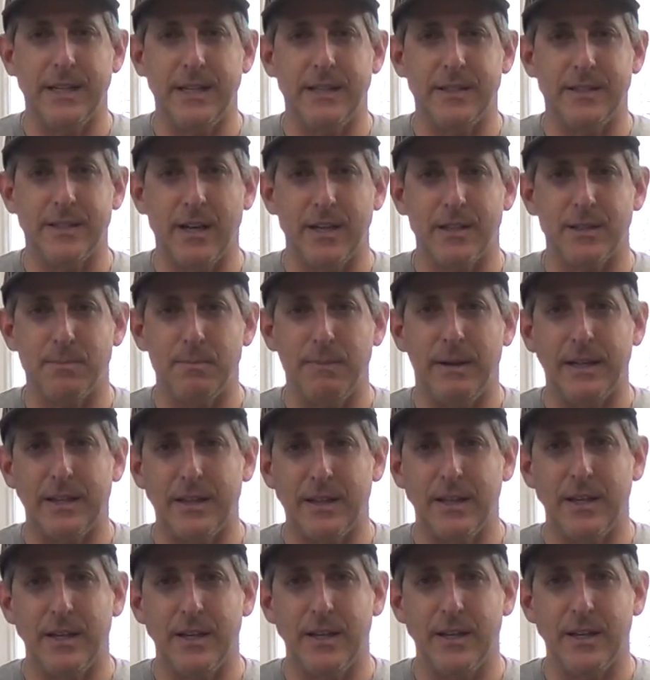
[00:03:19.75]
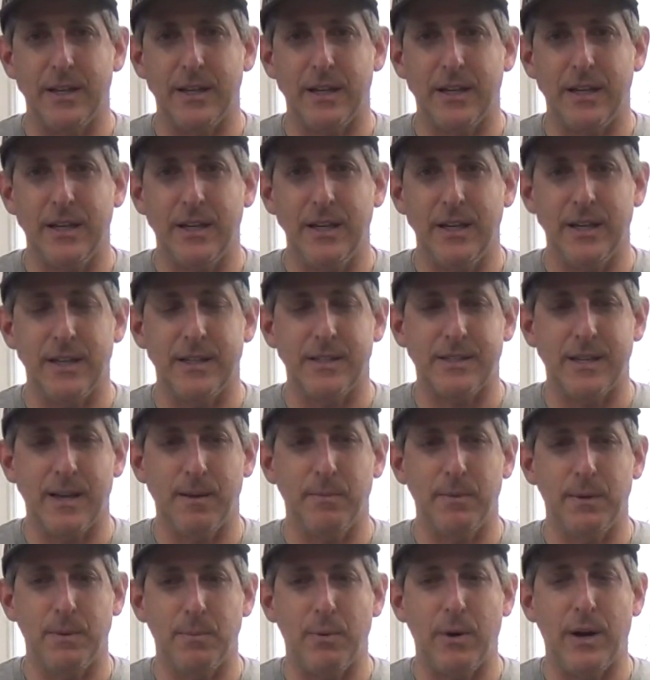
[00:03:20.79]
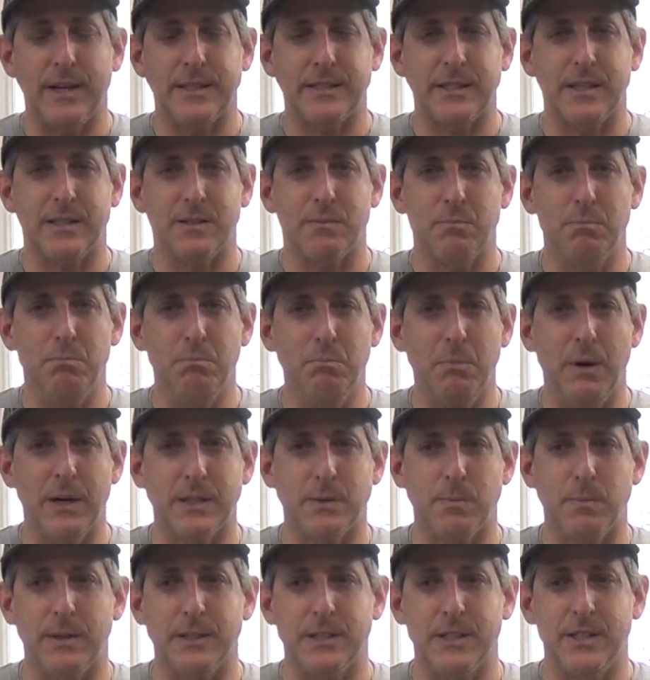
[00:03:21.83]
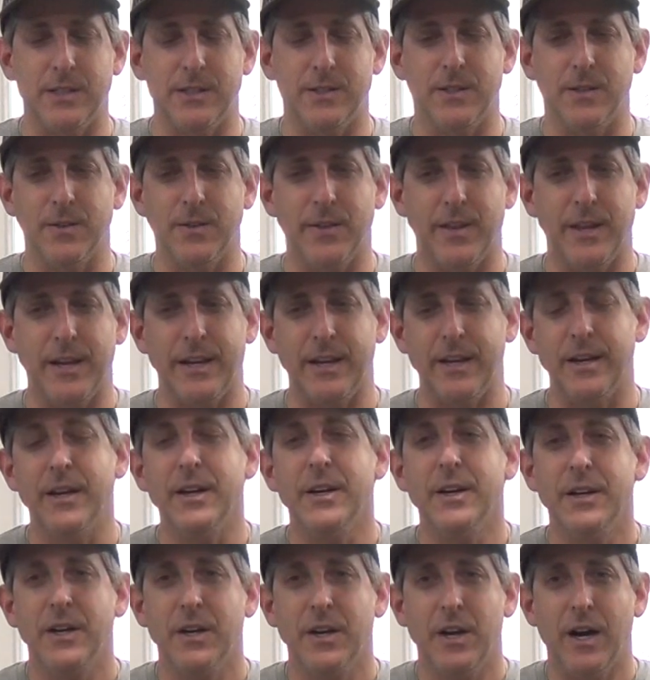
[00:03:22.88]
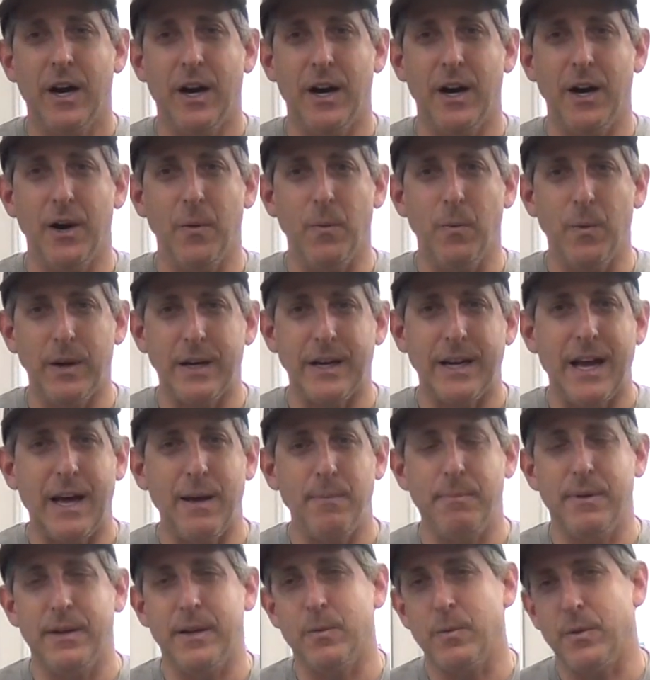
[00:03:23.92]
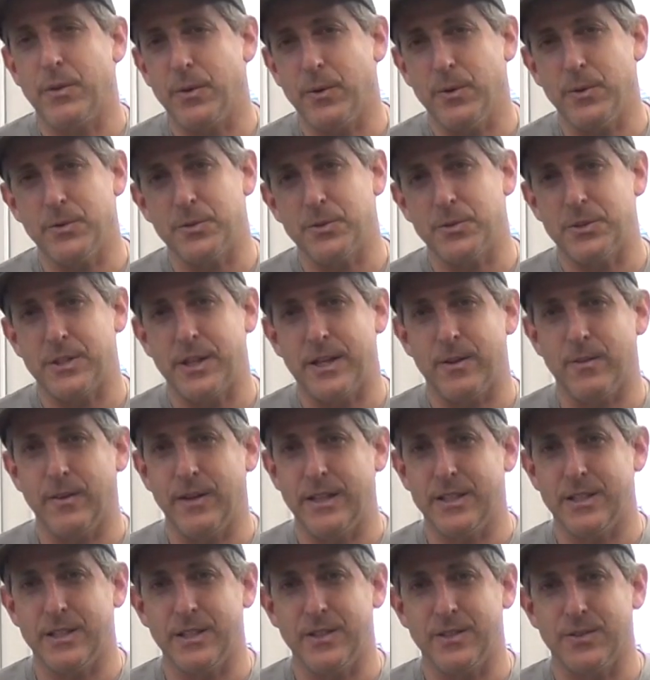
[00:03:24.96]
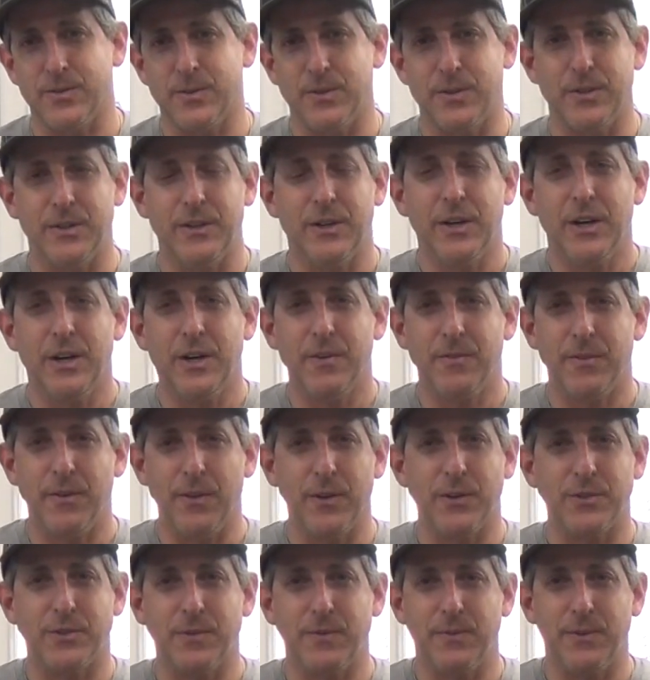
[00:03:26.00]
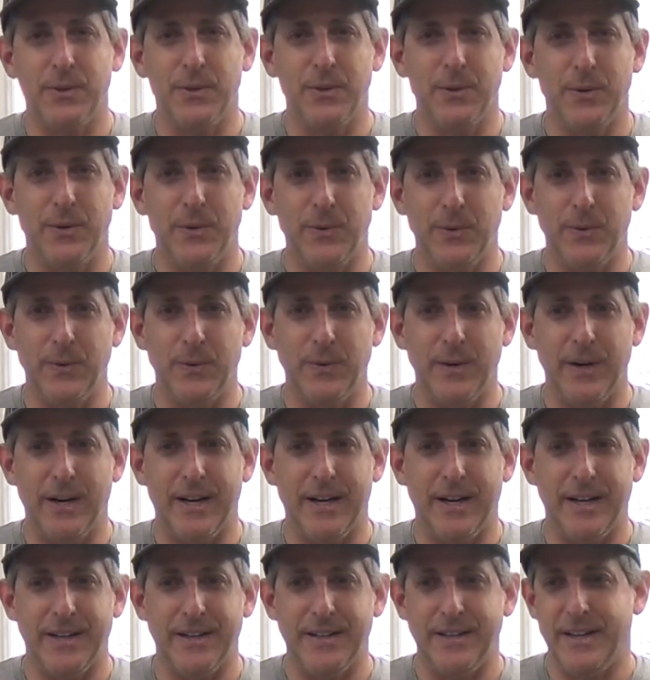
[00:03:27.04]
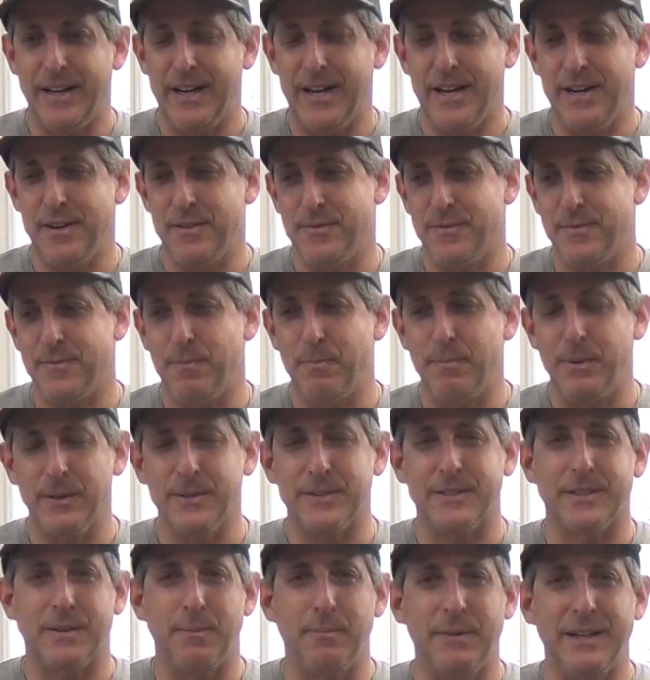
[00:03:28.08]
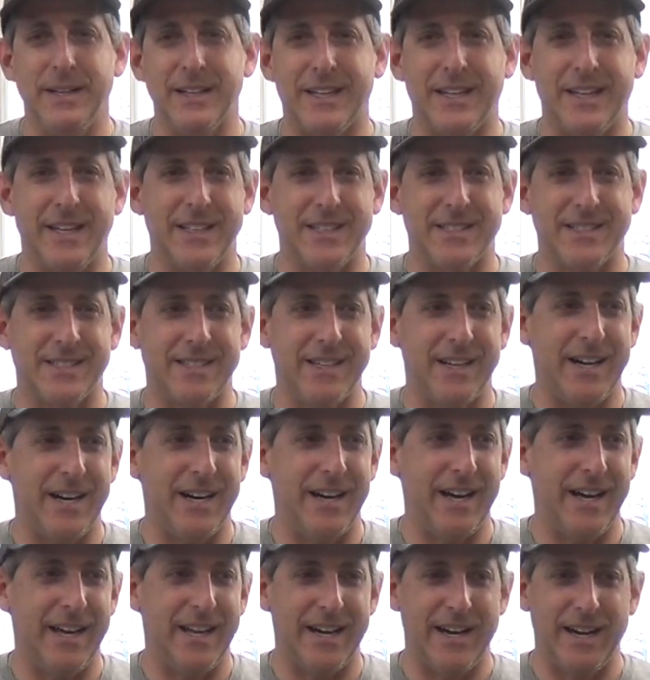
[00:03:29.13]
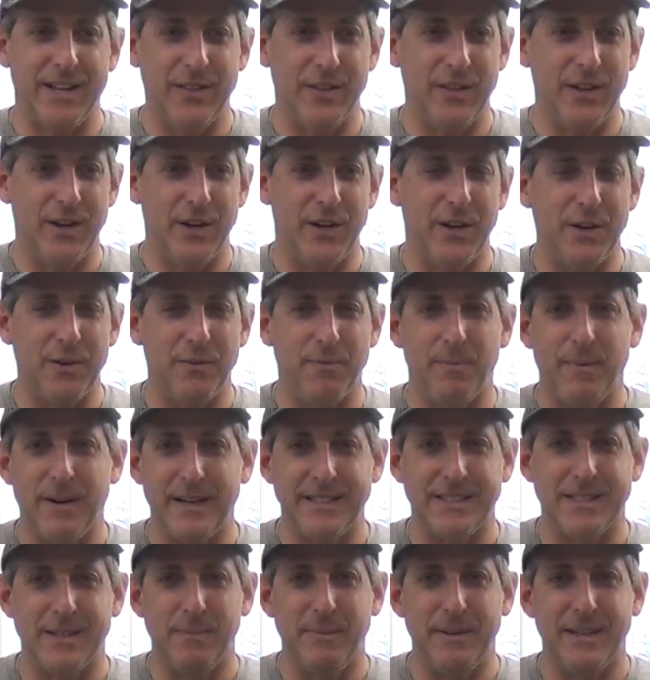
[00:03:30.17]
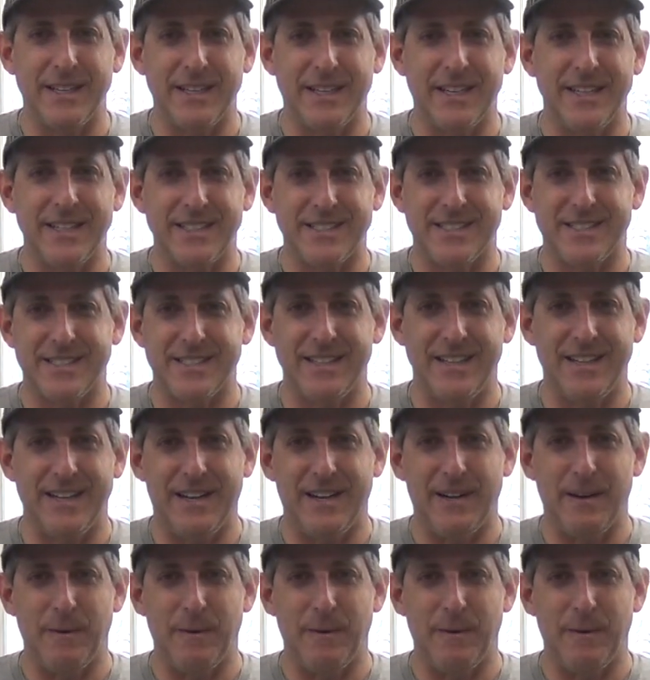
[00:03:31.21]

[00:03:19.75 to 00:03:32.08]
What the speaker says: It does make the kit assembly process much easier than what it had been with older generations, or for those of you who have built Tamiya kits, and I love my Tamiya kits,